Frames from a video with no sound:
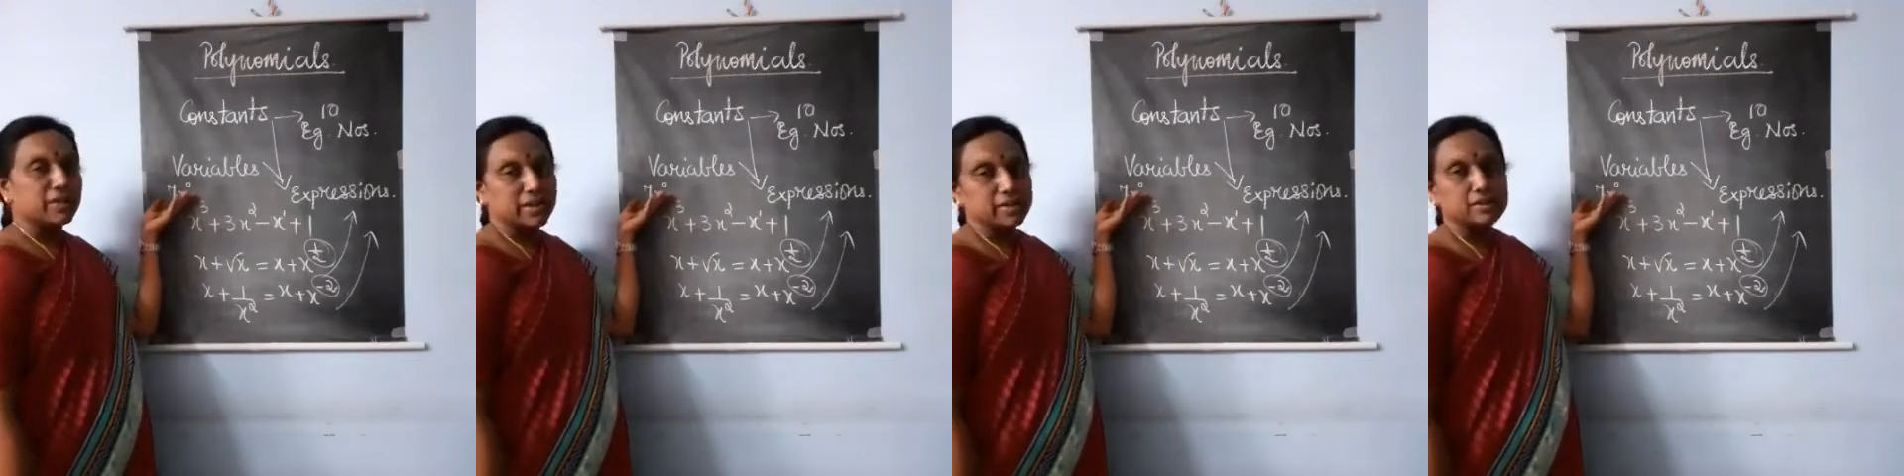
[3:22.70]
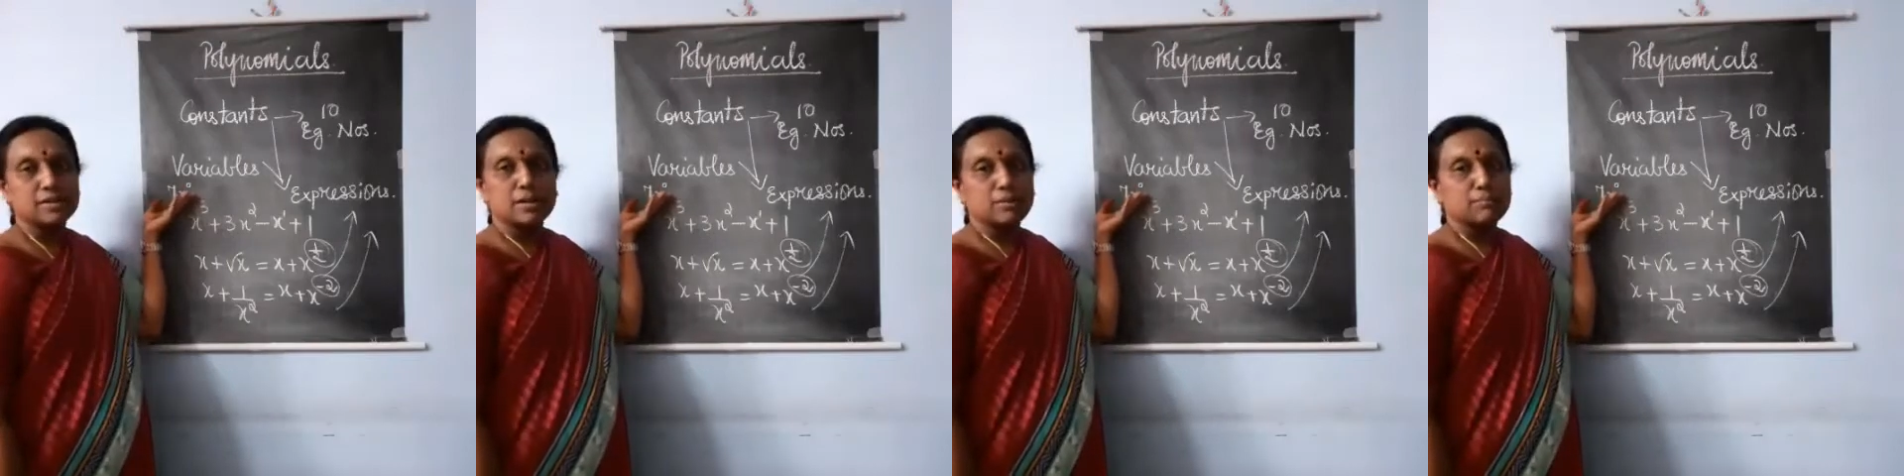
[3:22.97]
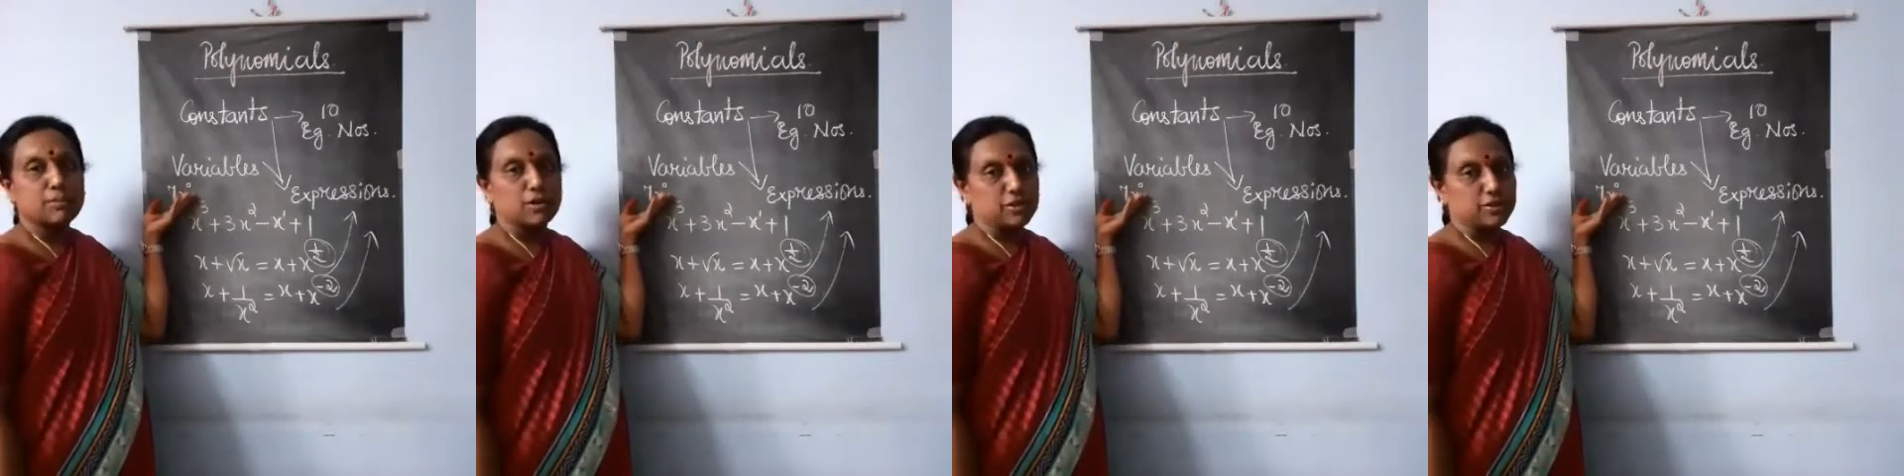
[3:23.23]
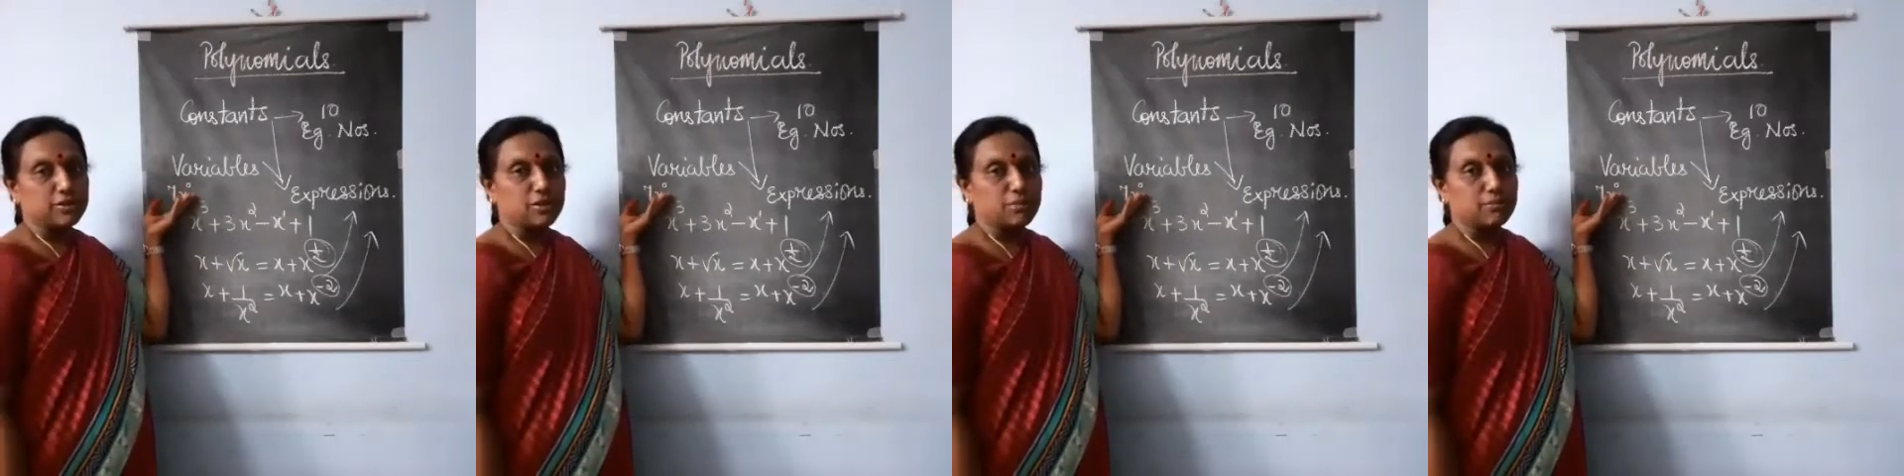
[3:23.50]
a
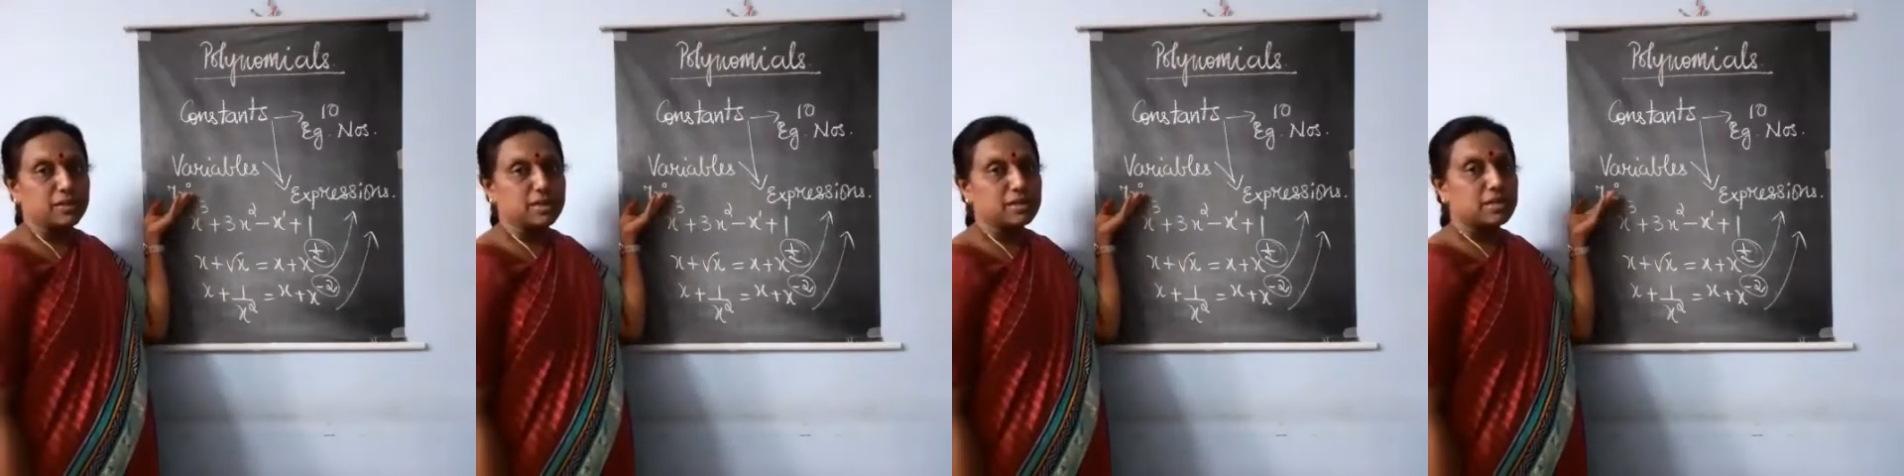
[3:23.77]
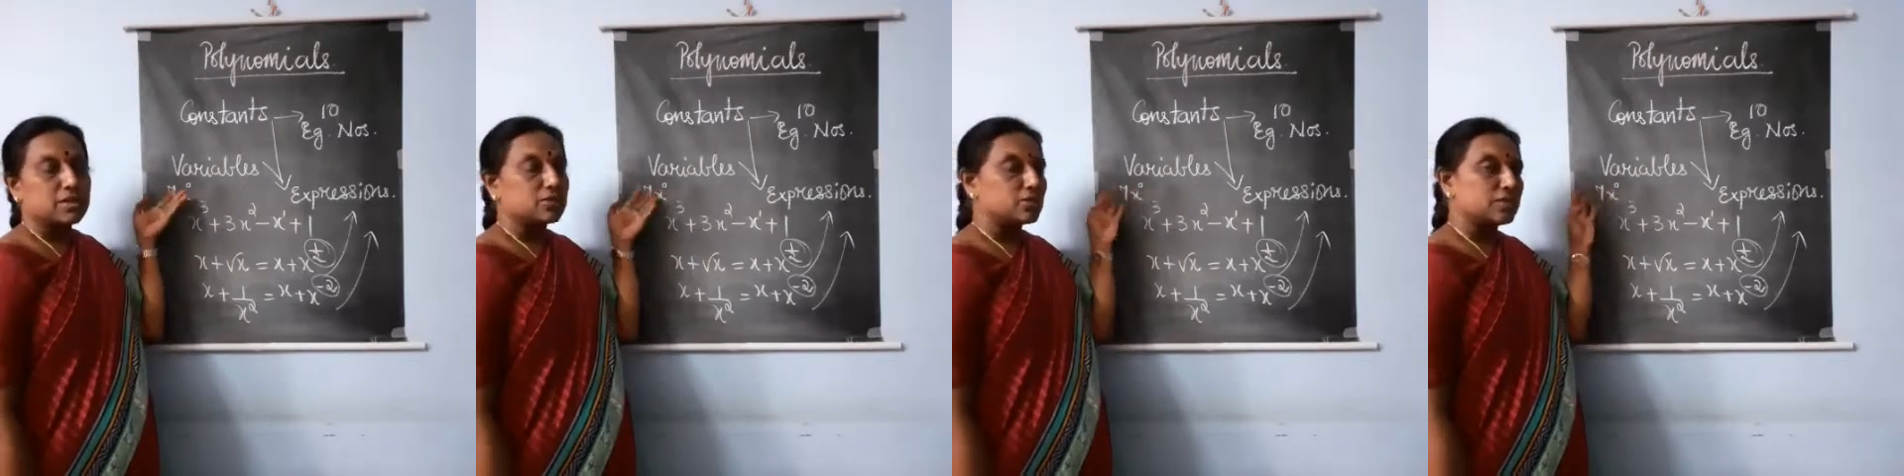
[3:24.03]
polynomial. So,